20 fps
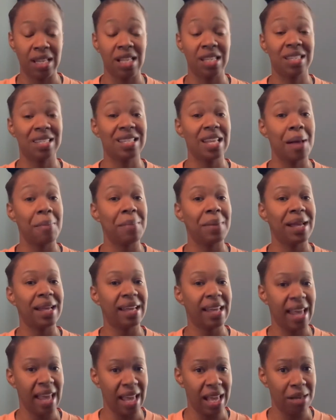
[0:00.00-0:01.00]
Some
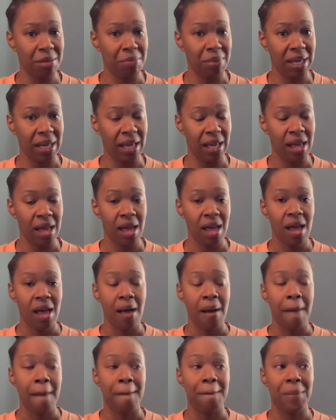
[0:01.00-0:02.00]
can be,
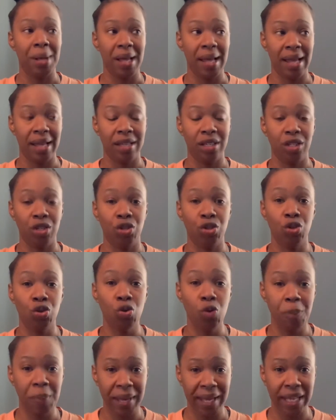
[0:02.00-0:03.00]
but
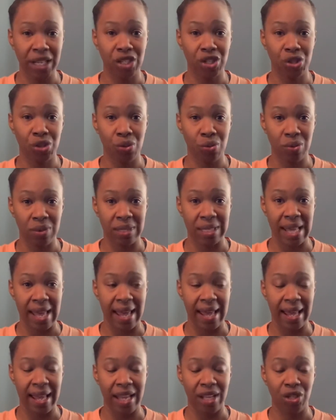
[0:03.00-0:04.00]
you pick and choose
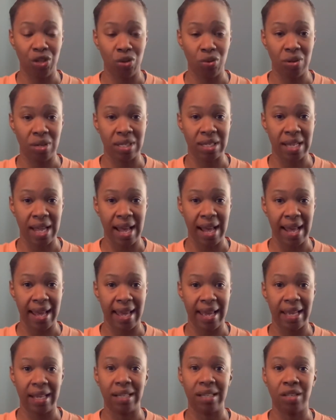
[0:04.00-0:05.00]
that, and you
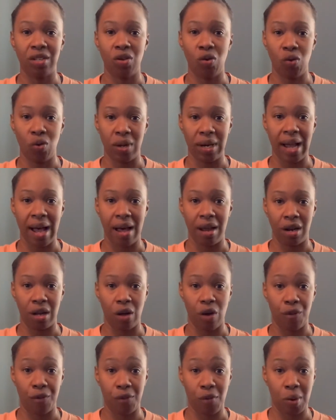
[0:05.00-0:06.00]
decide on how to
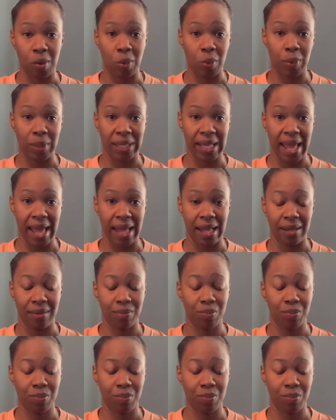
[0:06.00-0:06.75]
go forward with that.